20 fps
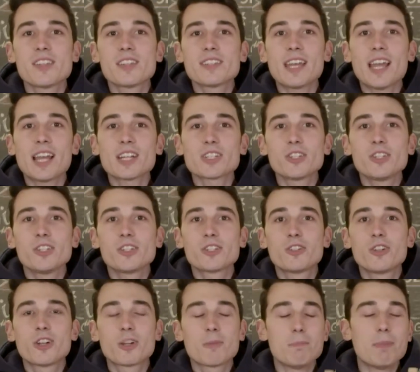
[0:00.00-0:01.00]
this actually
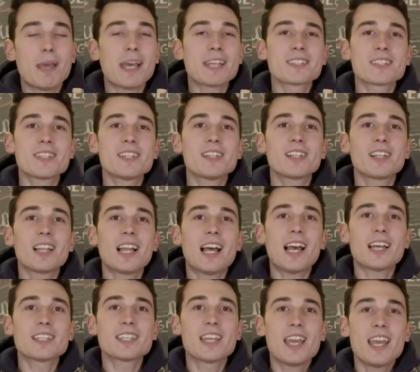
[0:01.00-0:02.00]
just took best in
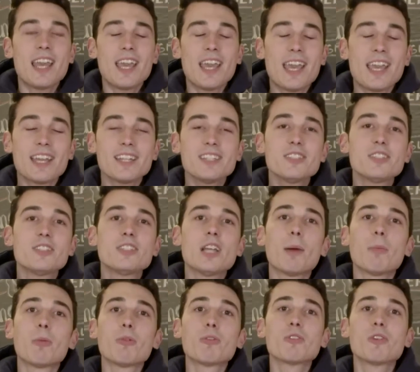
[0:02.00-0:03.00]
class and
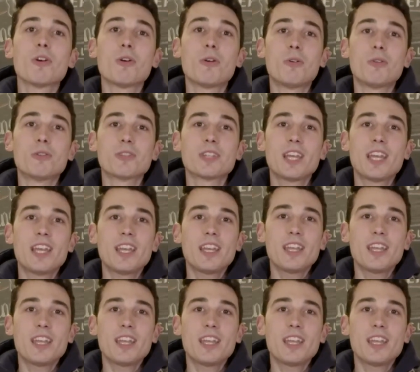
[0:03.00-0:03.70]
double gold